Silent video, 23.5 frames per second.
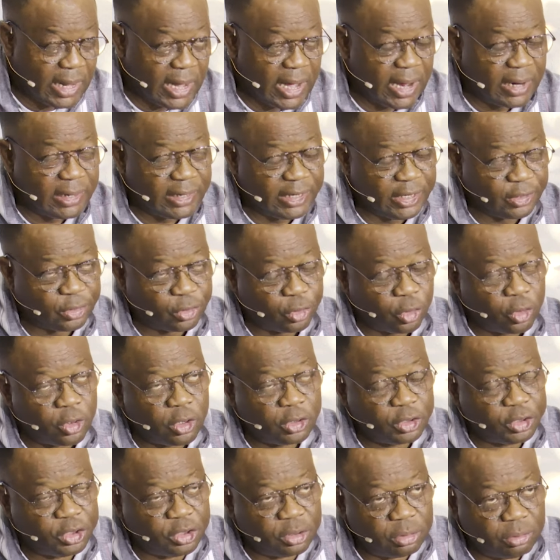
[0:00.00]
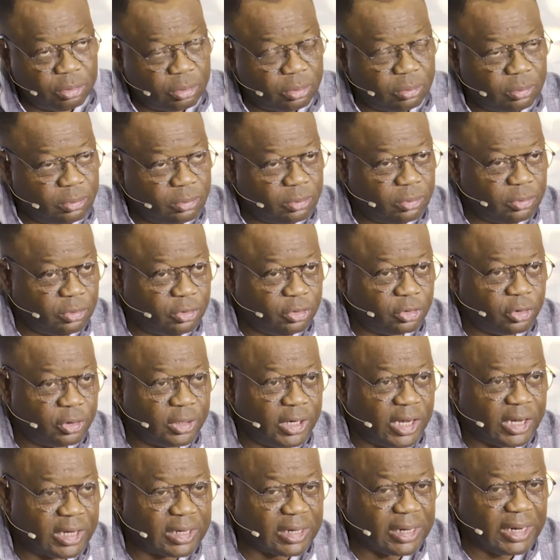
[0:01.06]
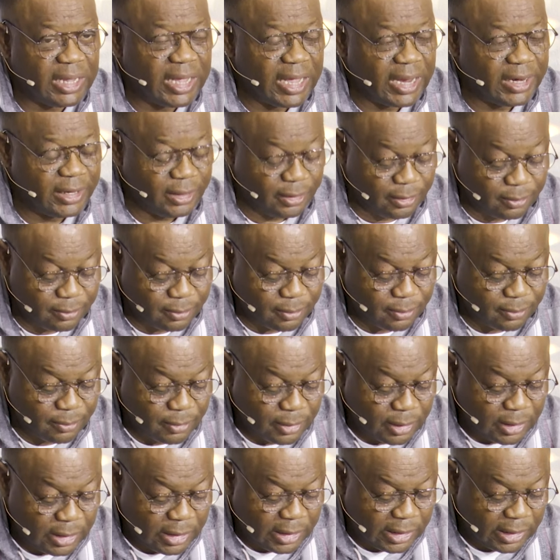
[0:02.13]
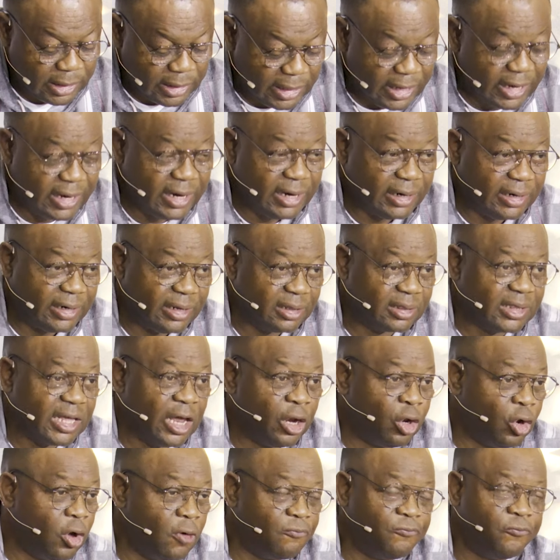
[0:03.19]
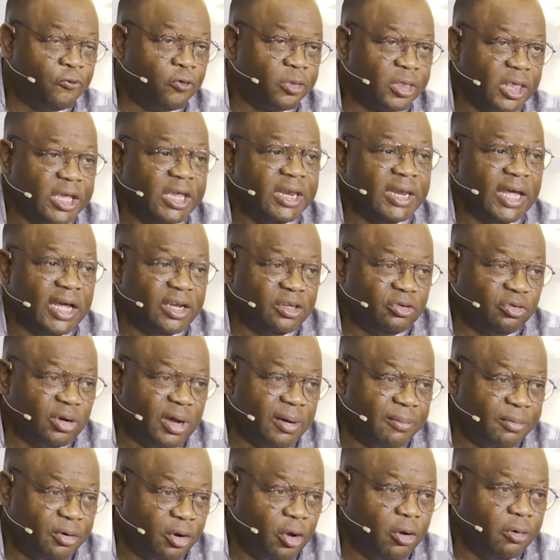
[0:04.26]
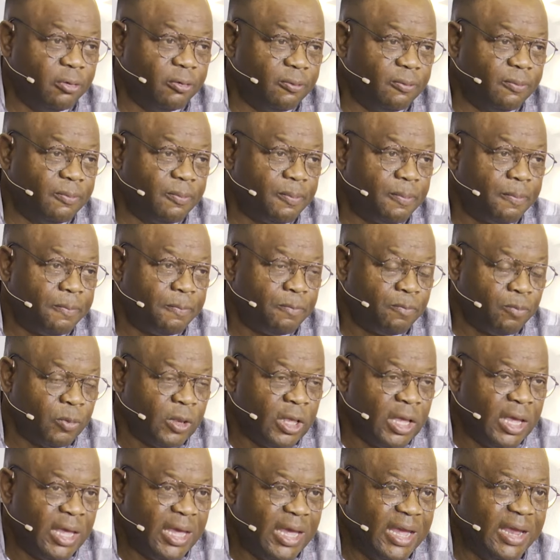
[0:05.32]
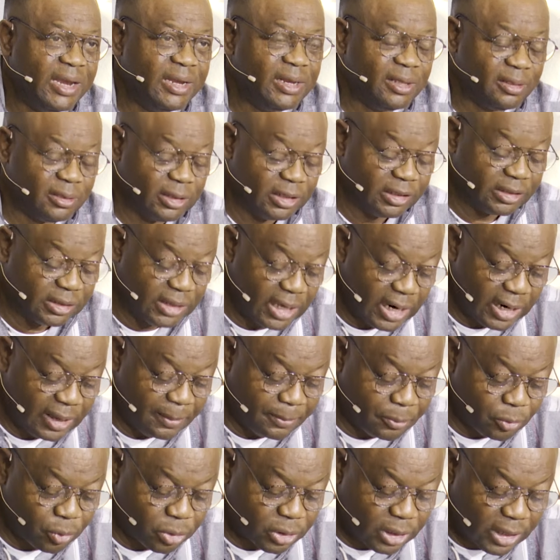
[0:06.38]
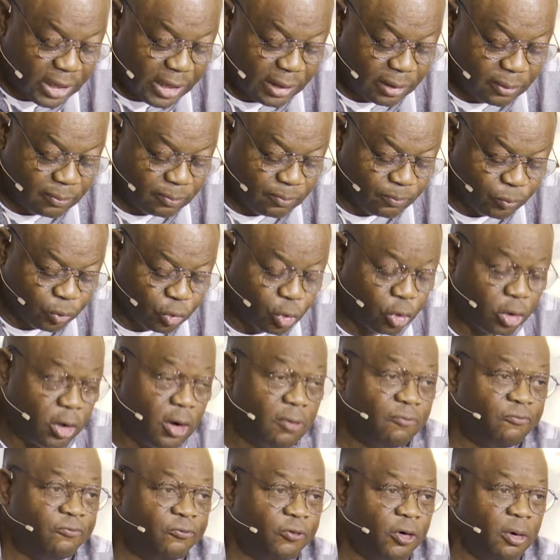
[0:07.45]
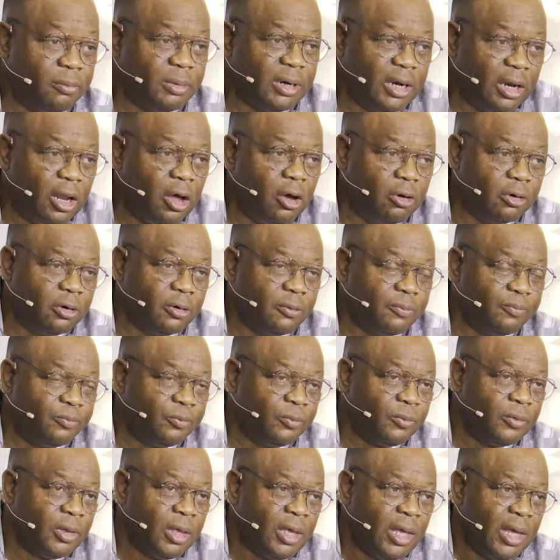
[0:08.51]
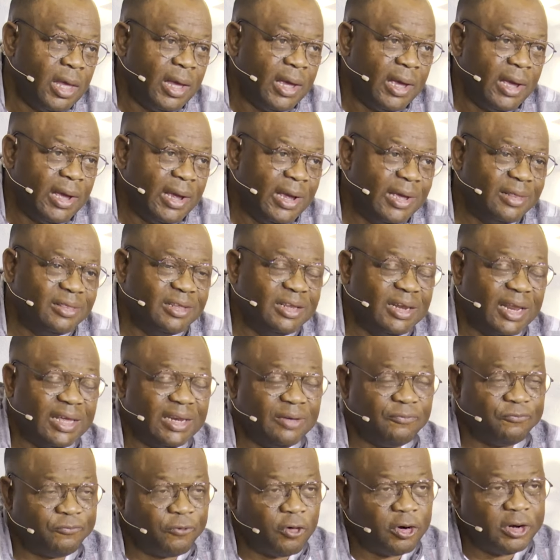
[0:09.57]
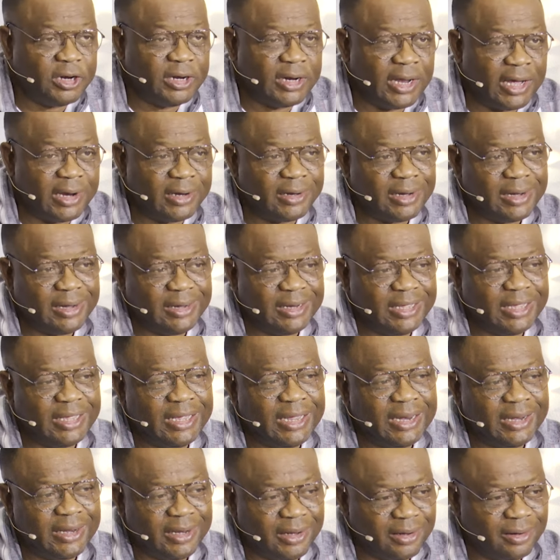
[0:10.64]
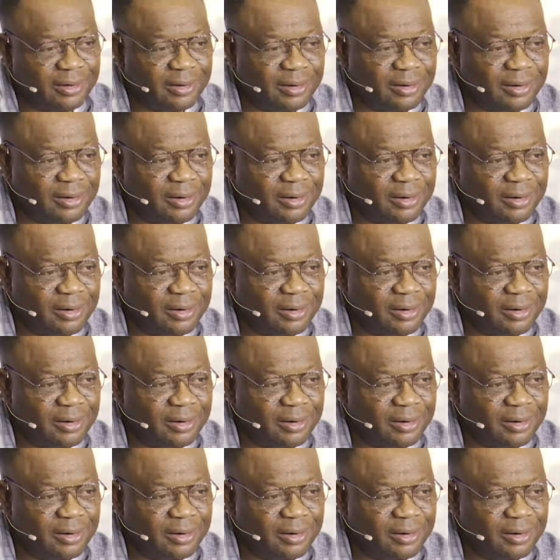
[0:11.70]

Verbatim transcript: And they told Jonah clearly, it is an awful thing that you have done. It is a terrible thing to run from the Lord. Isn't it funny that the heathen